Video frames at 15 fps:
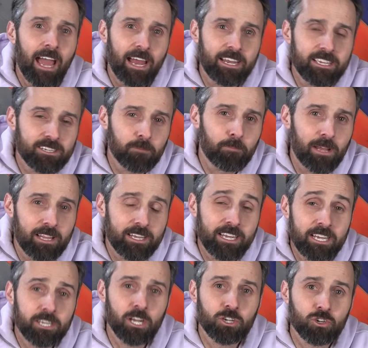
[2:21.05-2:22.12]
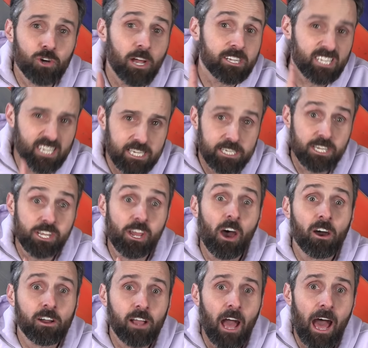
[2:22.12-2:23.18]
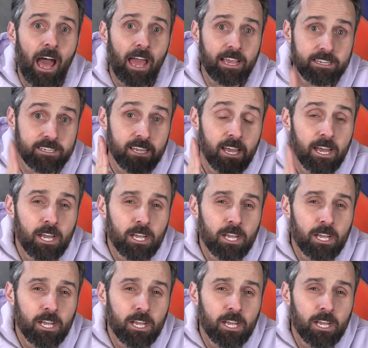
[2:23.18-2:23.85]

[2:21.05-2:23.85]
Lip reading: and his ability to trust his young guys.